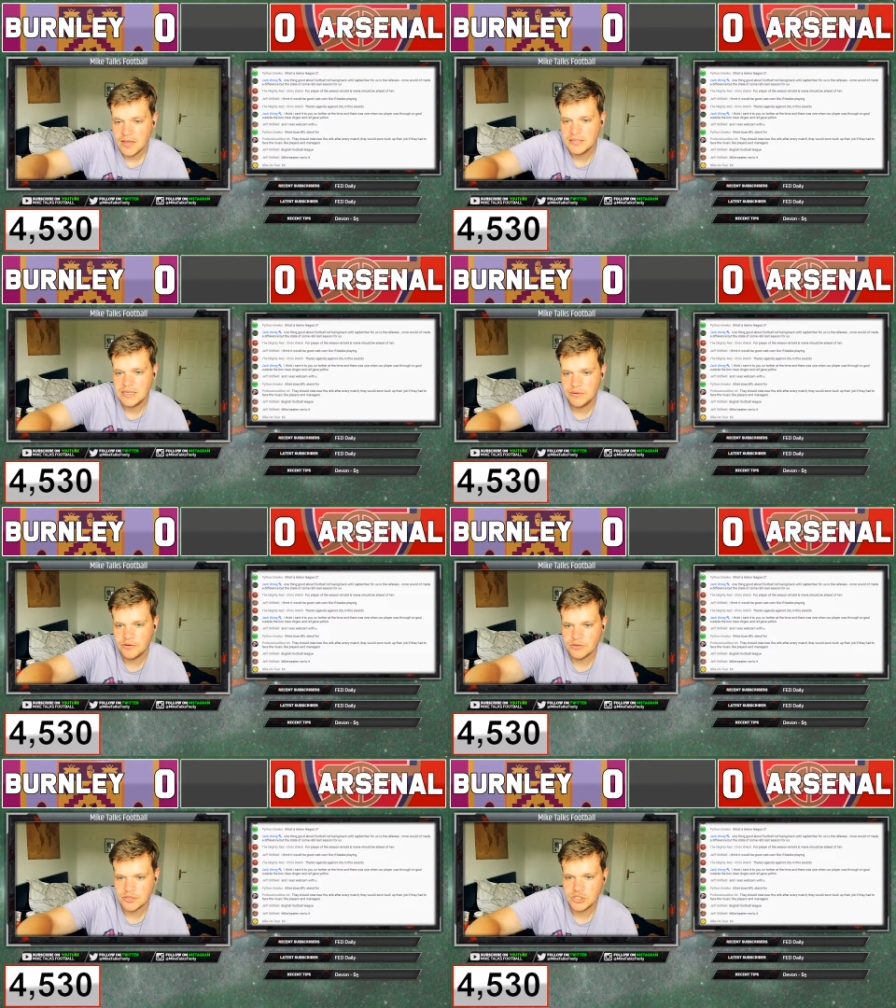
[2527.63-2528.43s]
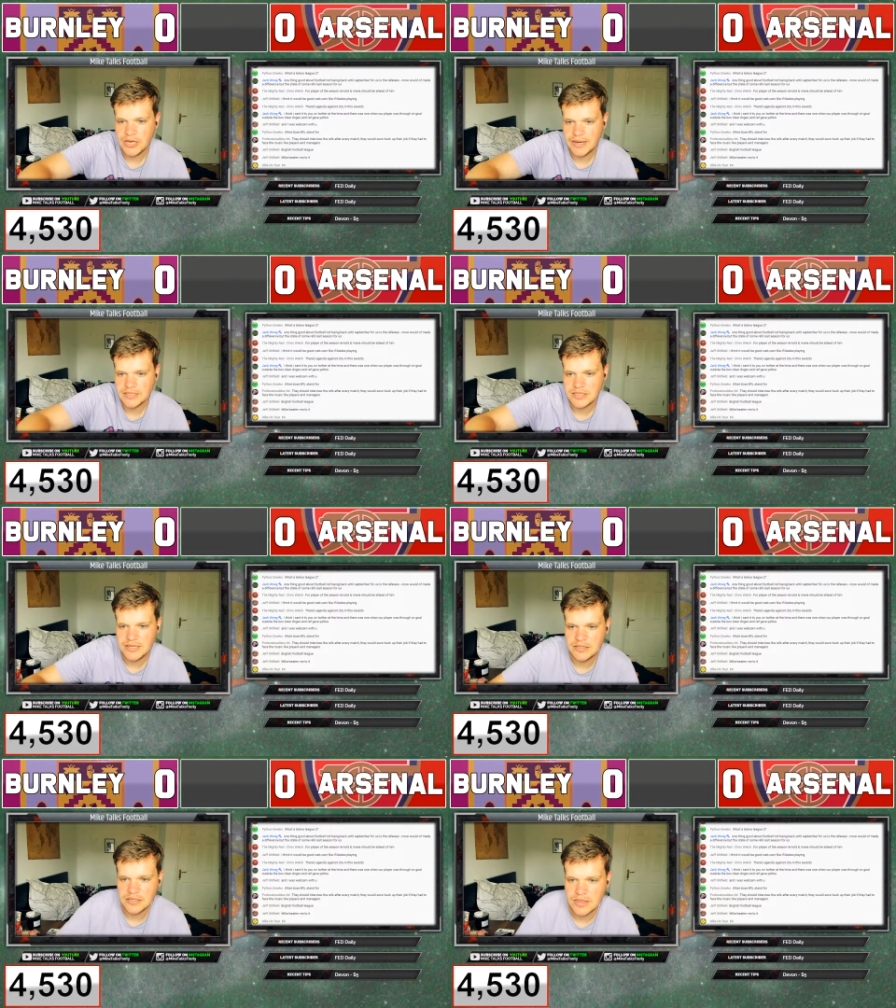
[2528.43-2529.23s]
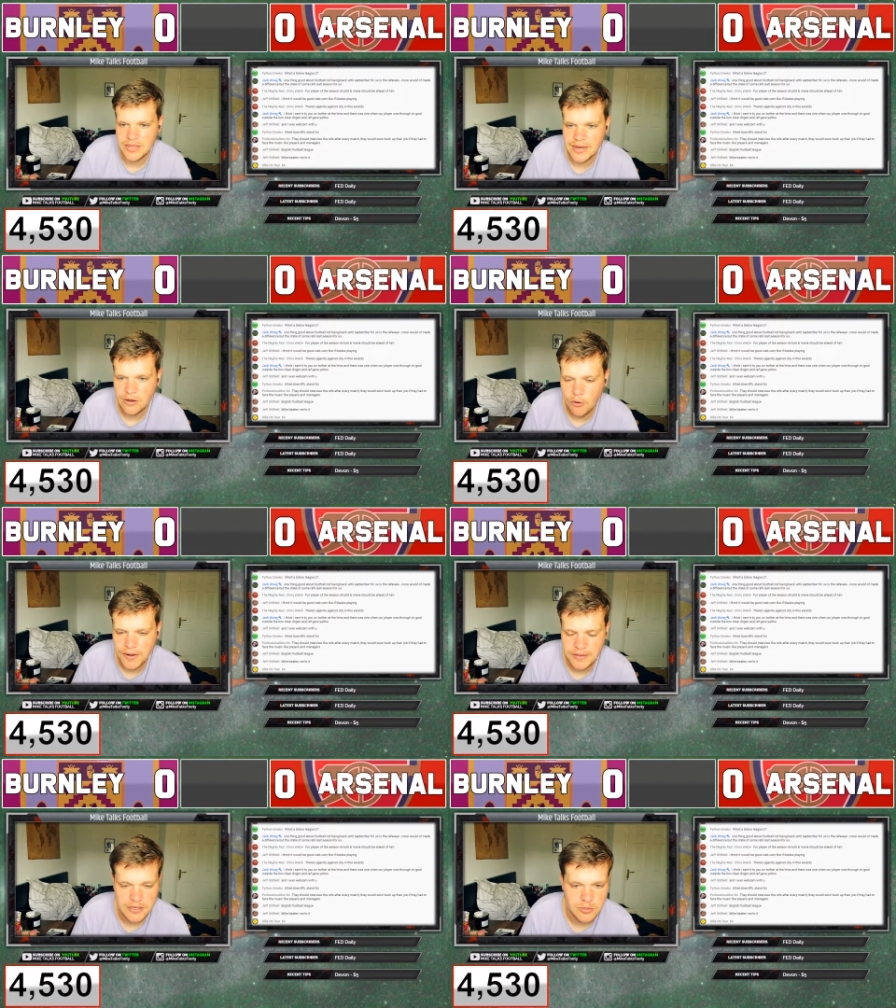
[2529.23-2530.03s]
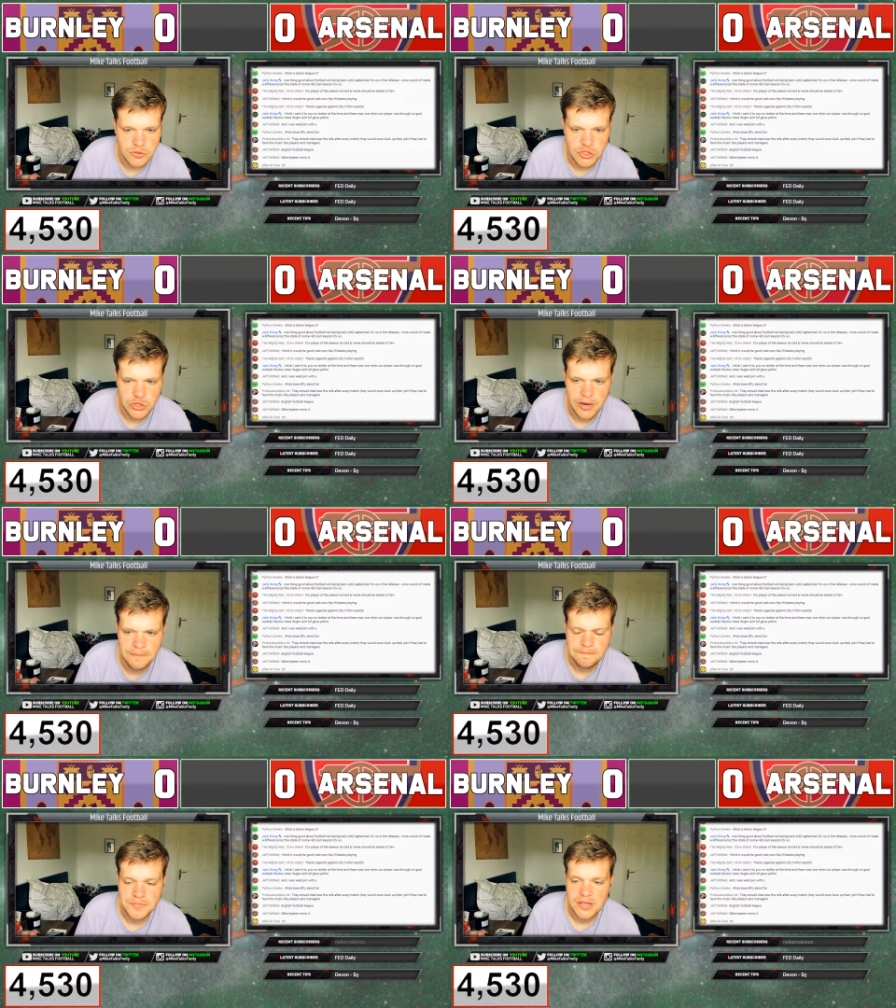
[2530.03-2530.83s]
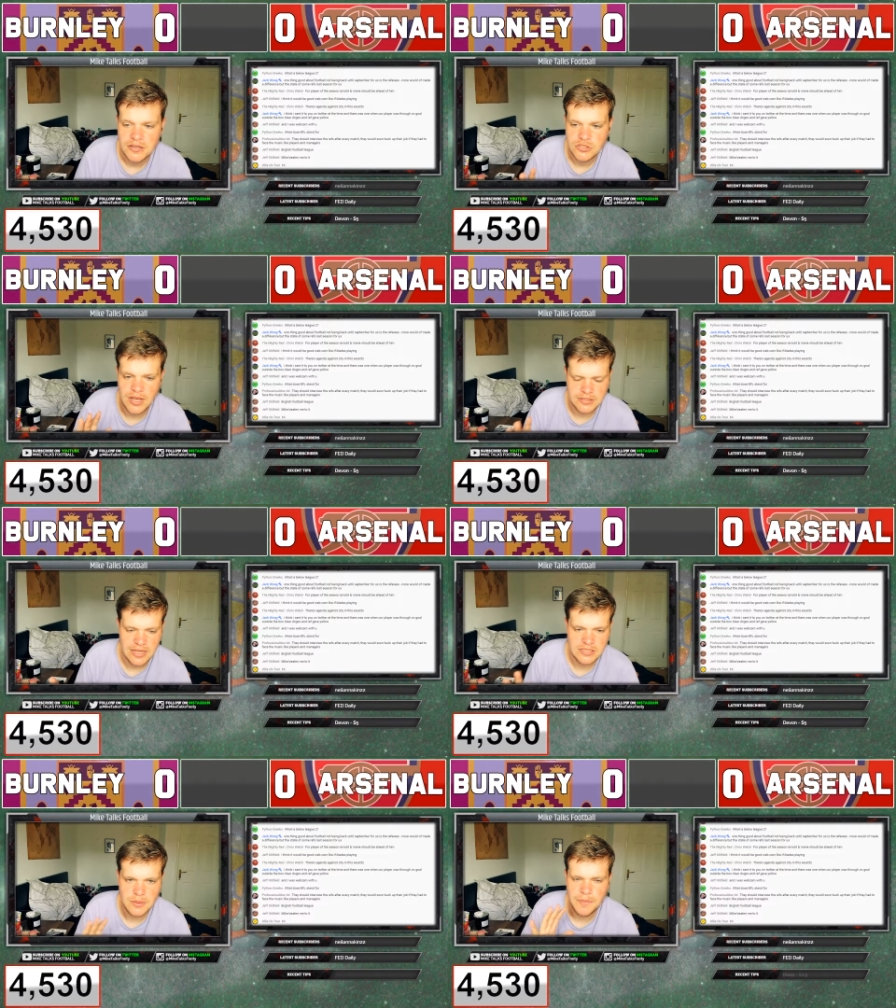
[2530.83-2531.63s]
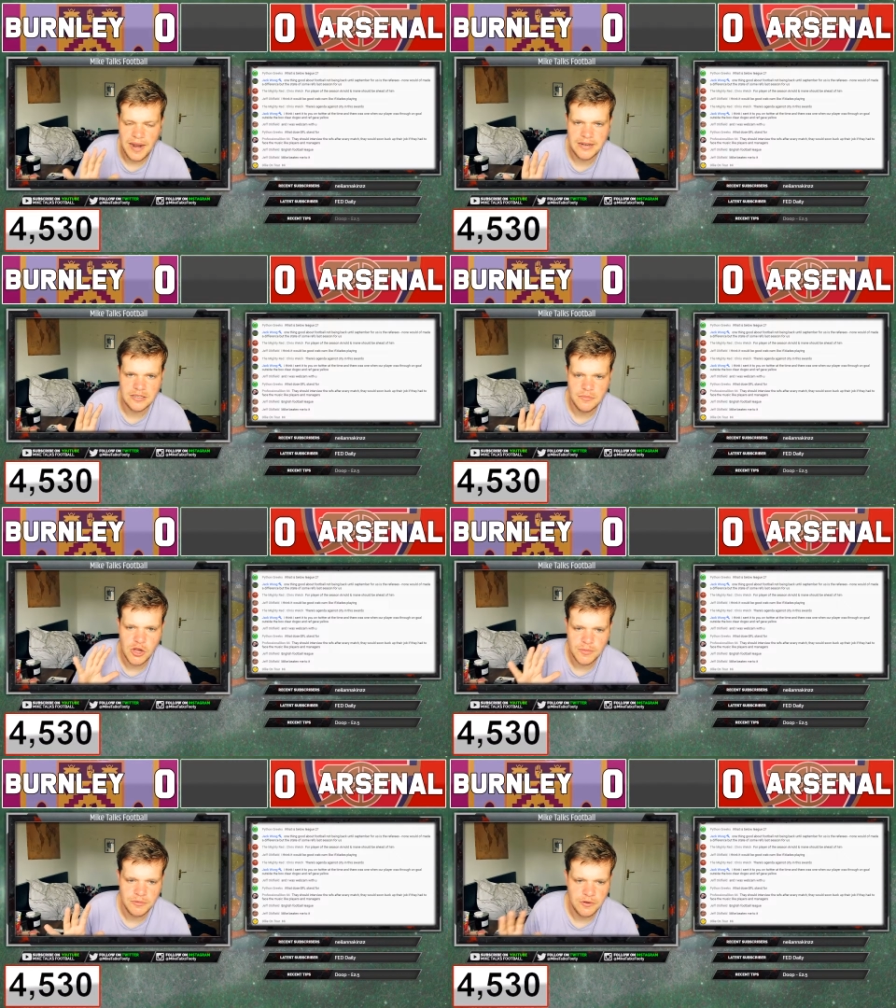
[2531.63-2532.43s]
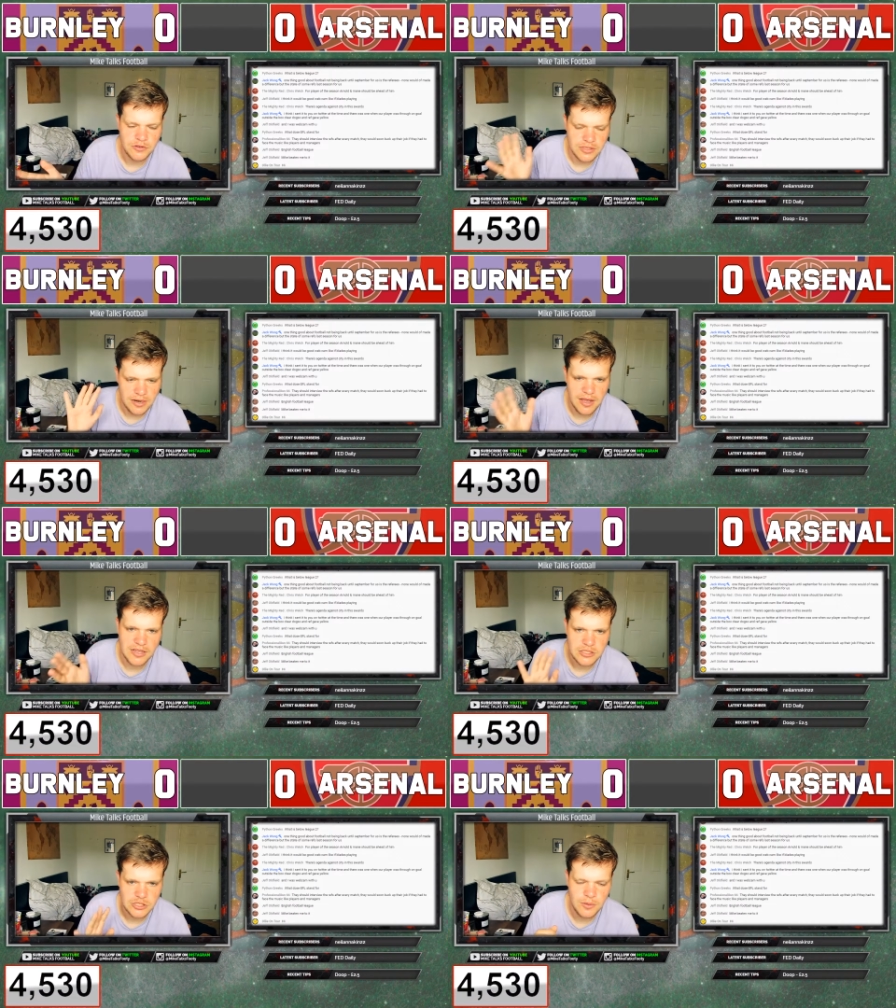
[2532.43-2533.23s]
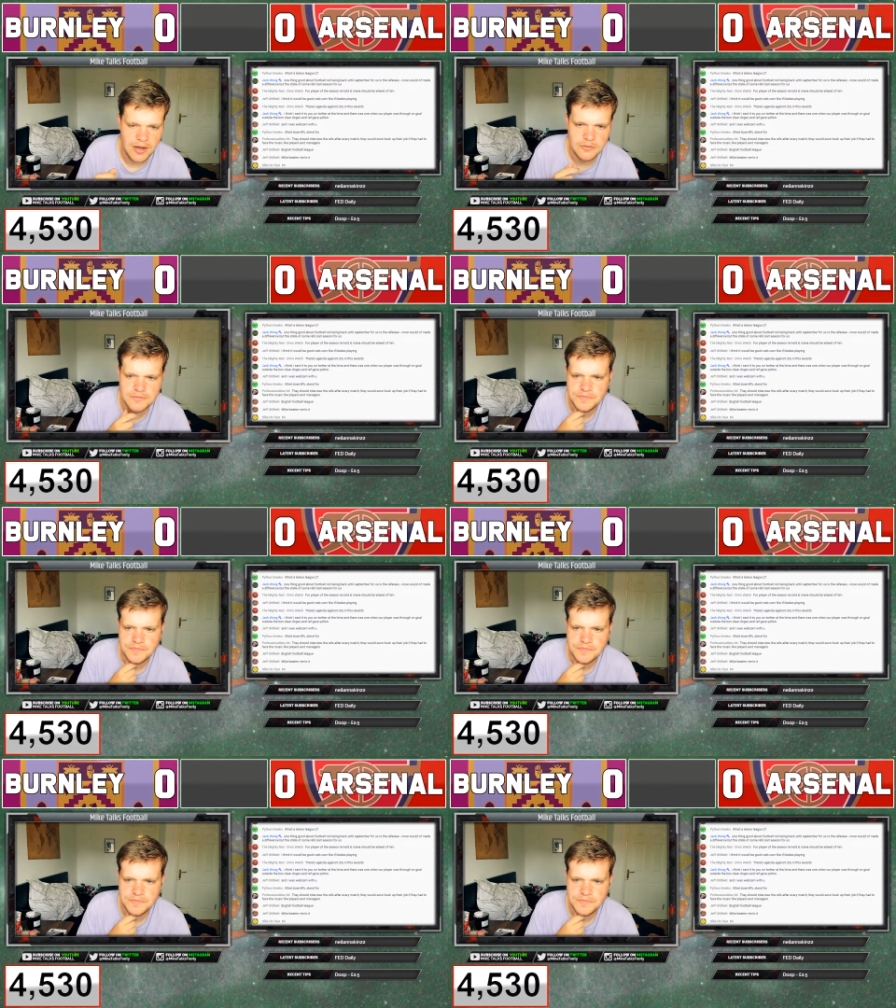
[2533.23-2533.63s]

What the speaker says: Now we've got the chat in the thing. Ollie, thanks so much for tuning in. So yes, that's the plan at the moment. We've got the alerts as well.